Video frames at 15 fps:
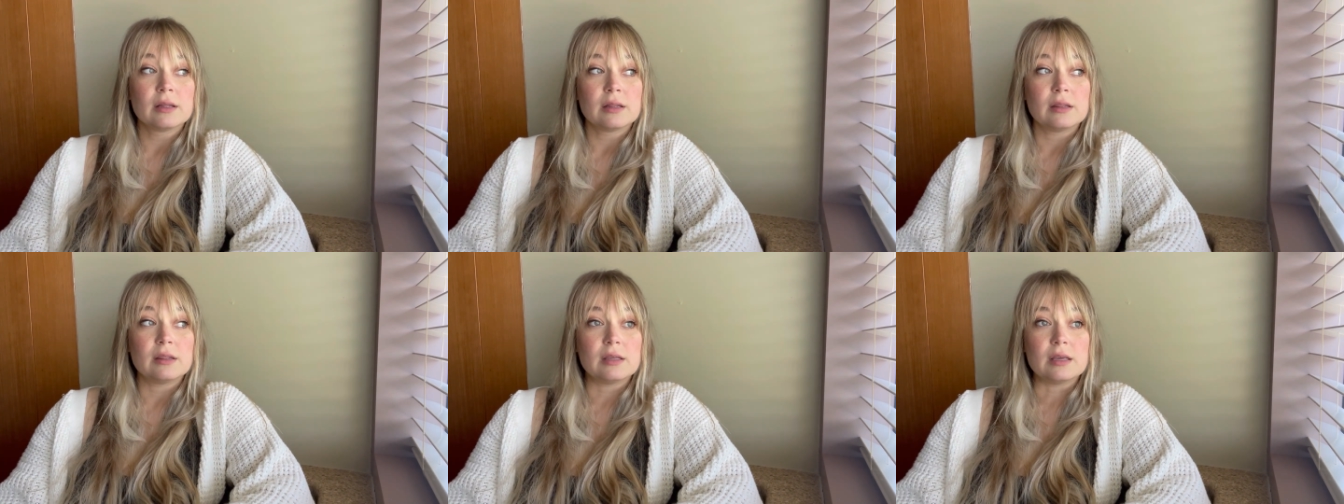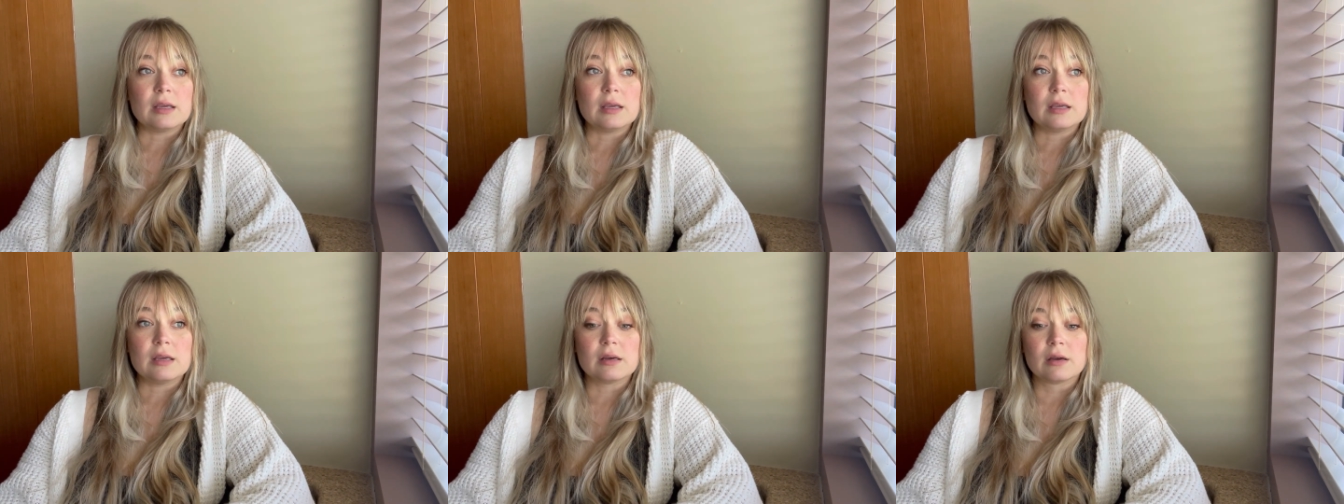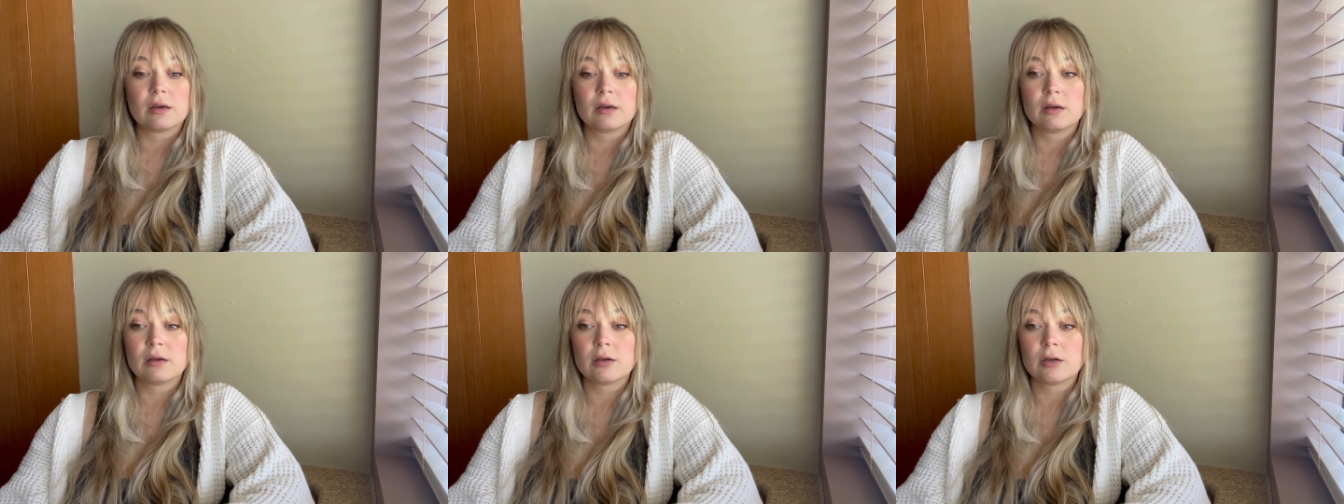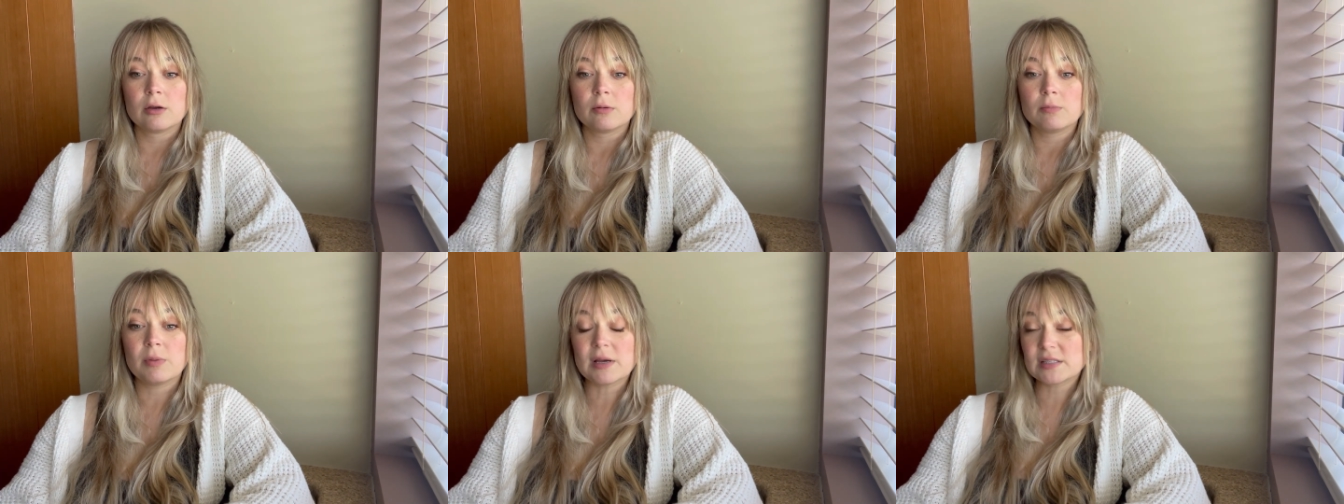The
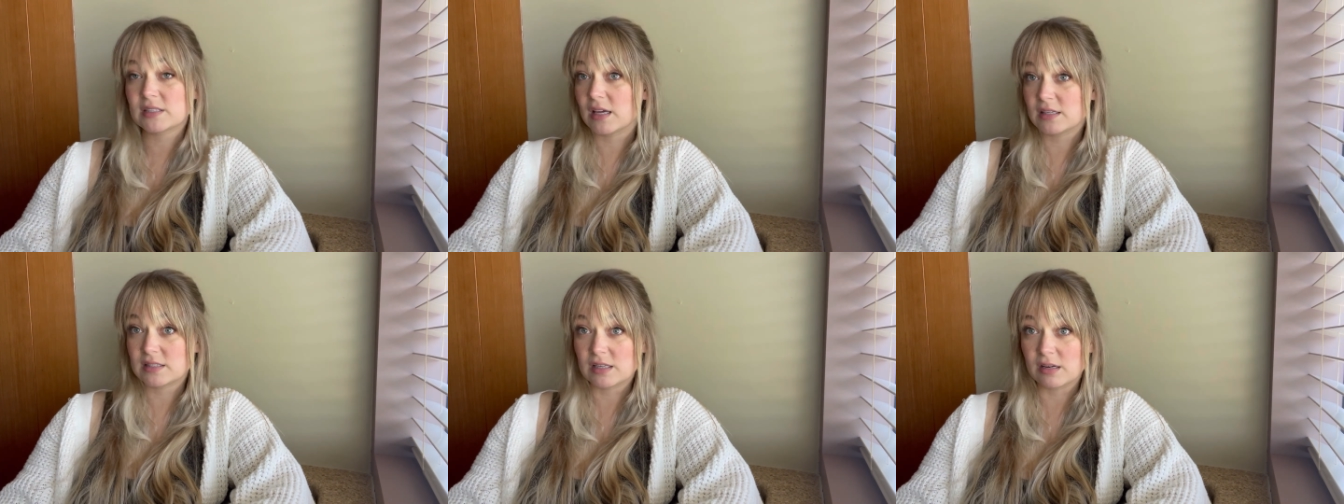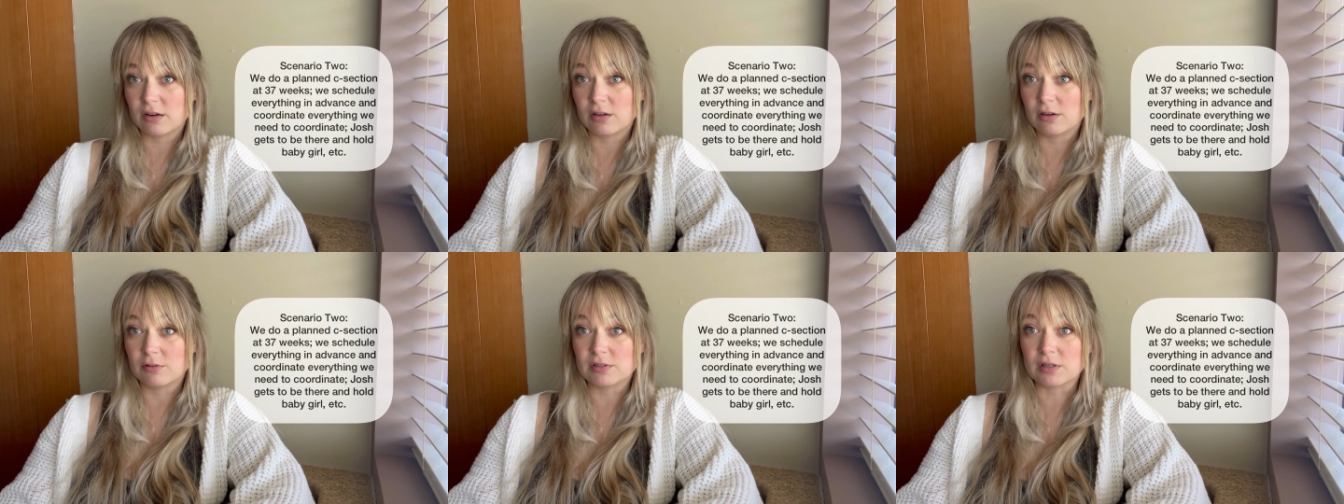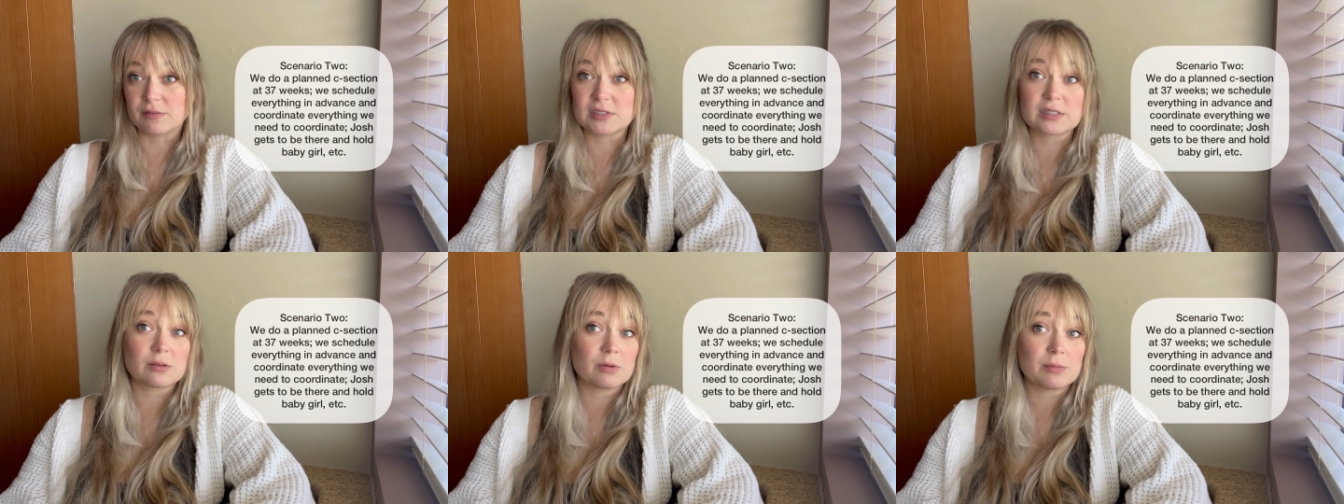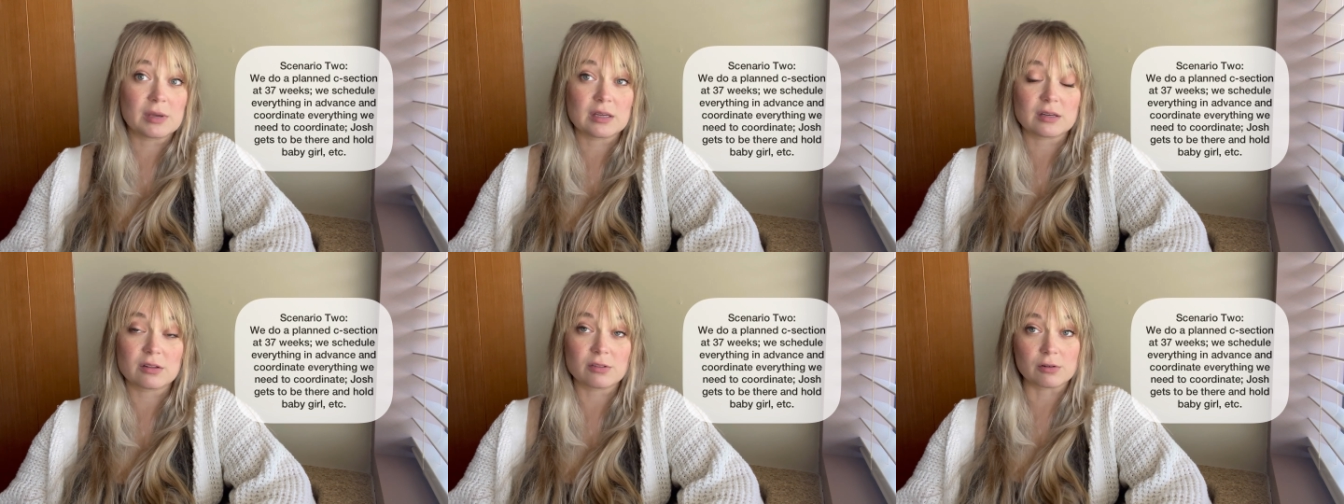best case scenario is obviously we make
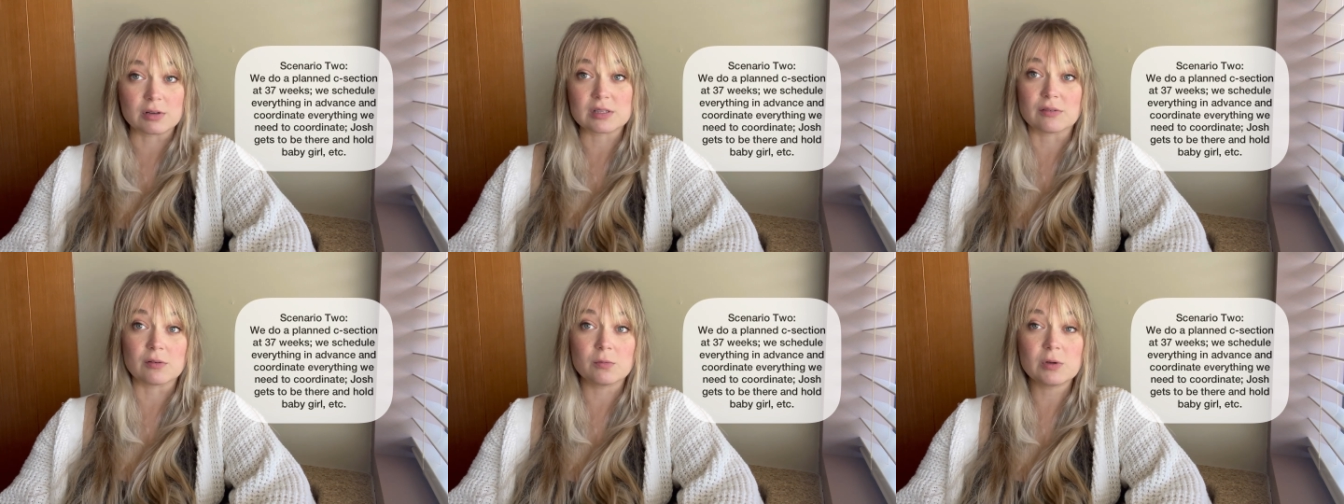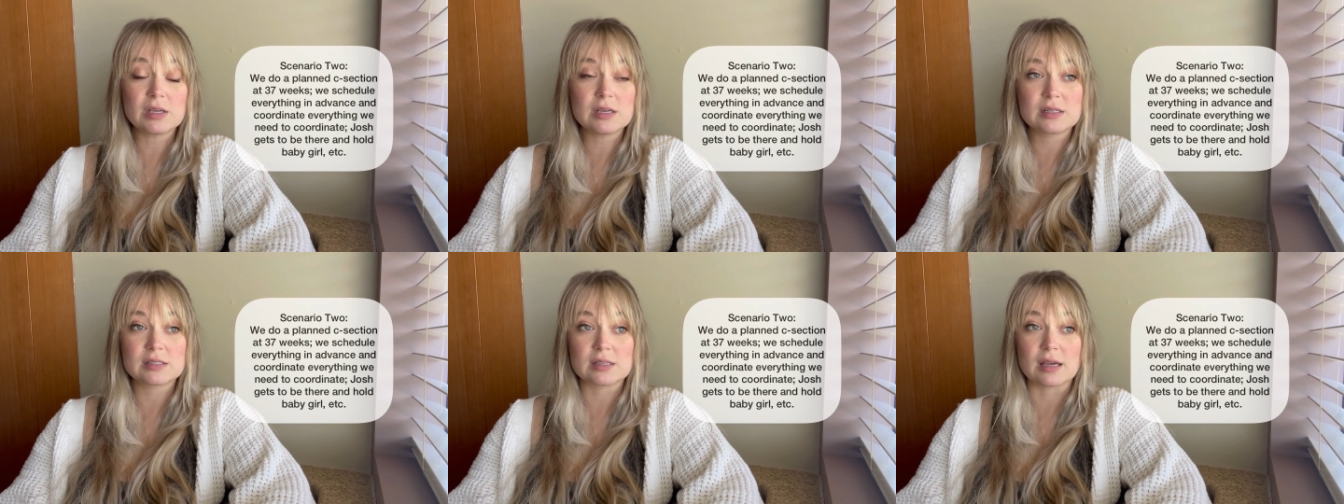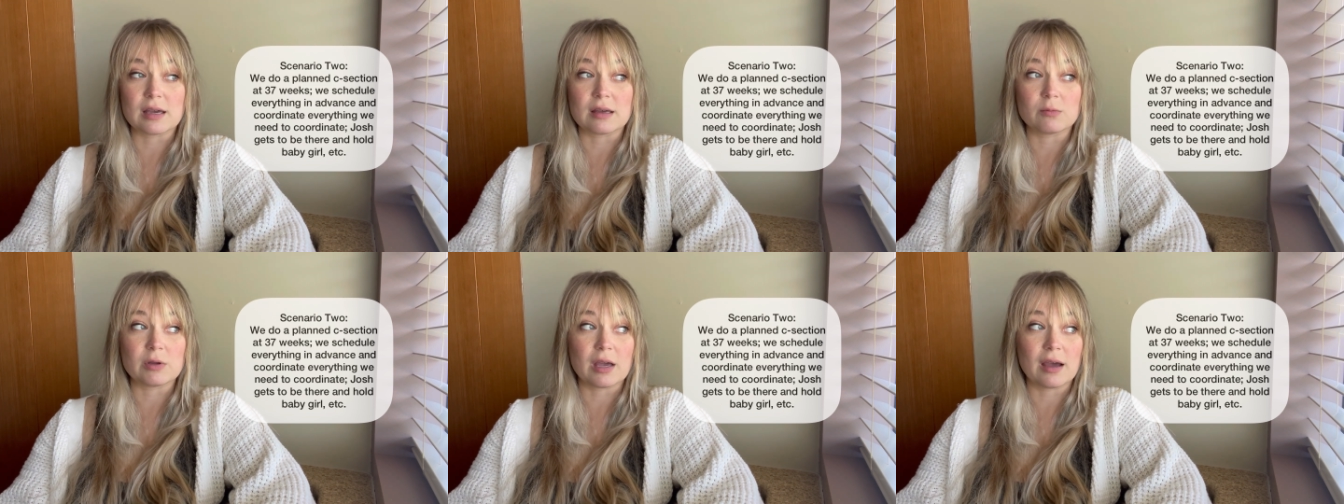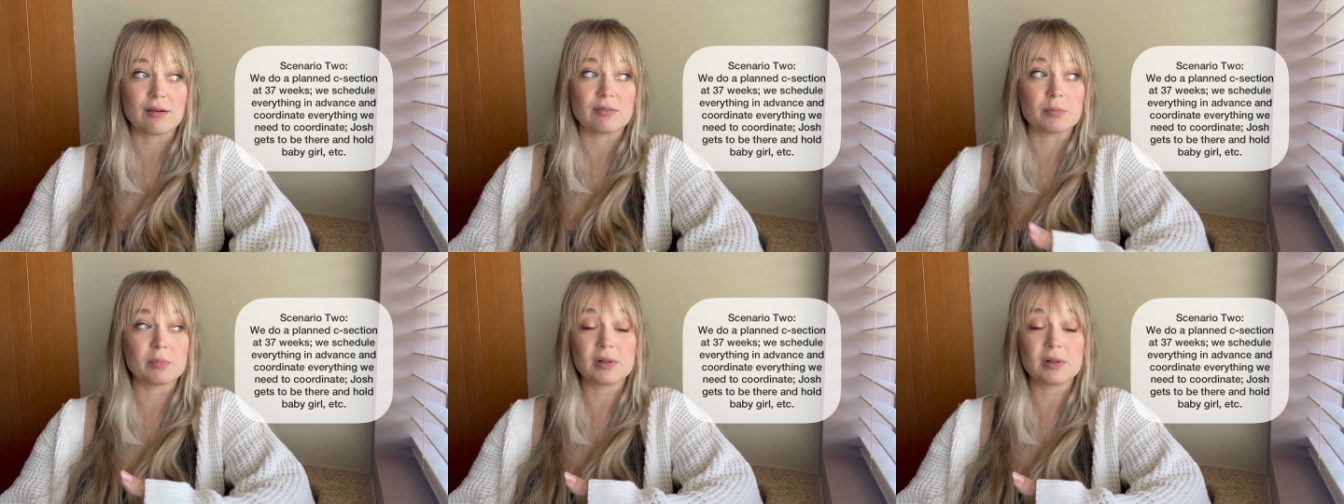it to 37 weeks and we have the